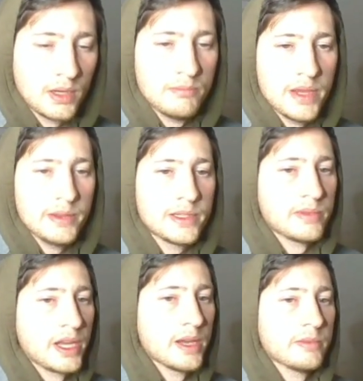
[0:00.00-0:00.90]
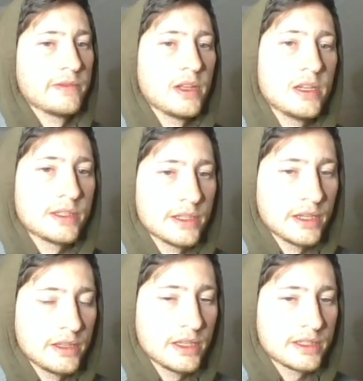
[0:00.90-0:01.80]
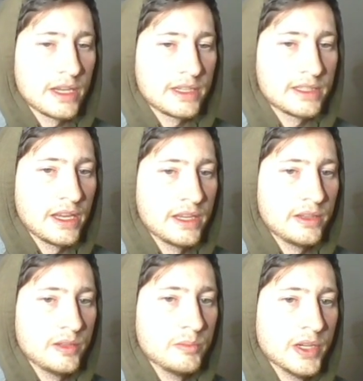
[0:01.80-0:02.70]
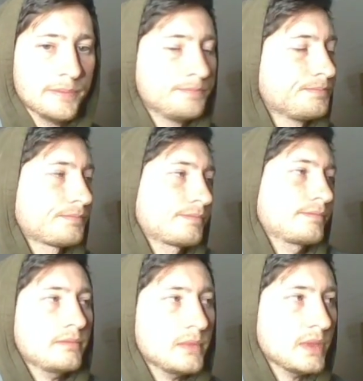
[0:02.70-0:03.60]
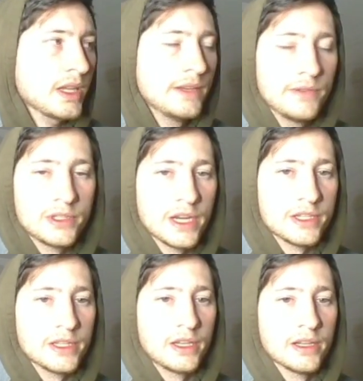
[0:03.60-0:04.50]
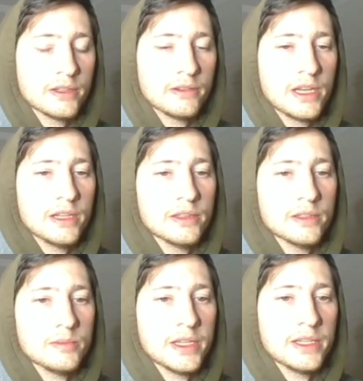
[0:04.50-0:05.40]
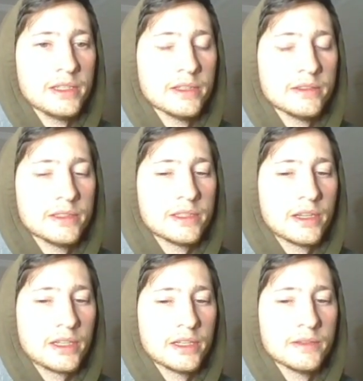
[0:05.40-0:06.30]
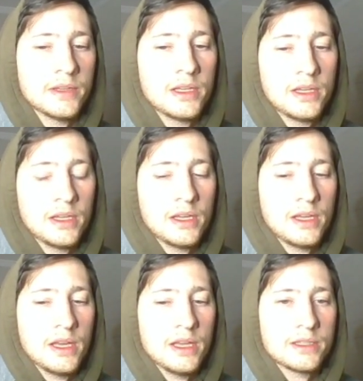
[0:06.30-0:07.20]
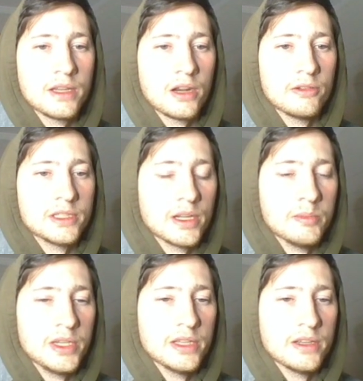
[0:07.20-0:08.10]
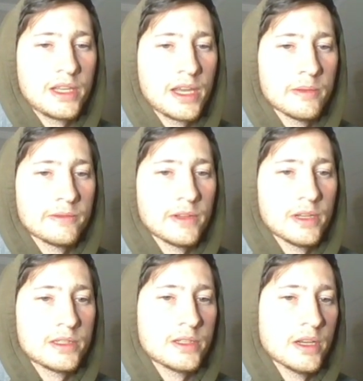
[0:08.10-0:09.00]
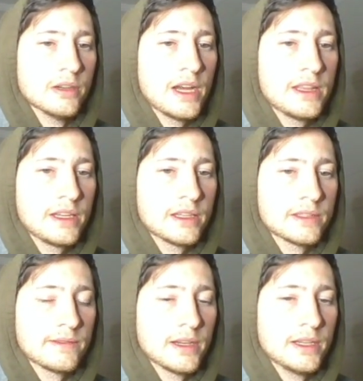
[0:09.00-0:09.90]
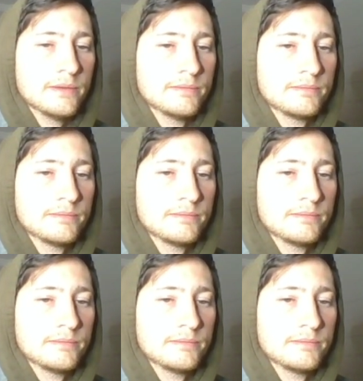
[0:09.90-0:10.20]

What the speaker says: Maybe some camouflage in there that's like standard, but if you're changing the color around a little bit, it's not always going to be there, the camouflage, so I think it's fine.